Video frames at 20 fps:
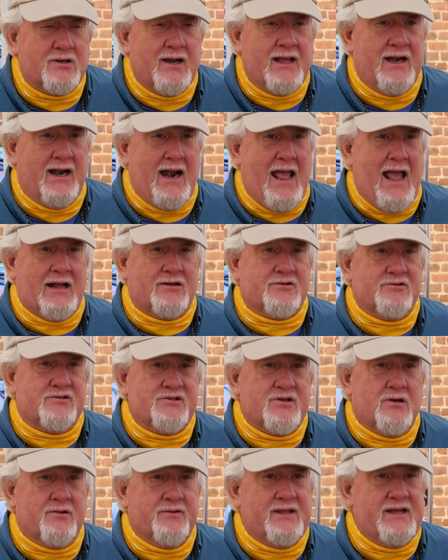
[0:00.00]
and an
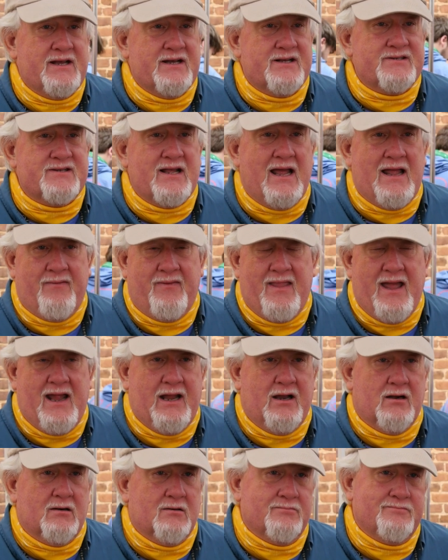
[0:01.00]
actress on this, and
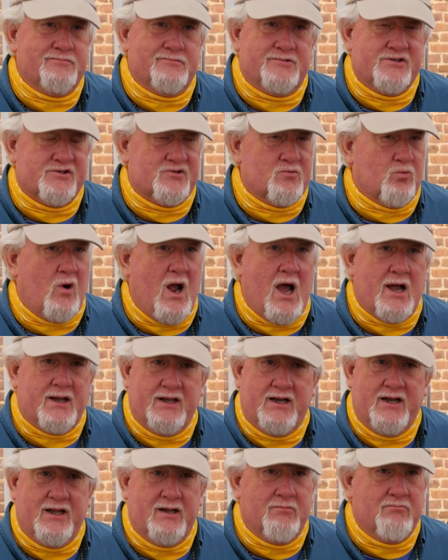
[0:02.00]
they are just
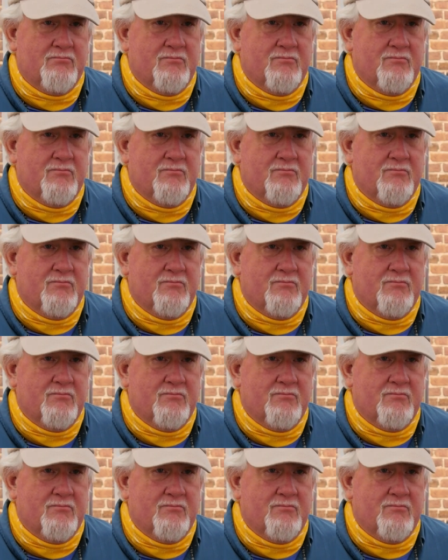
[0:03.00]
rocking it.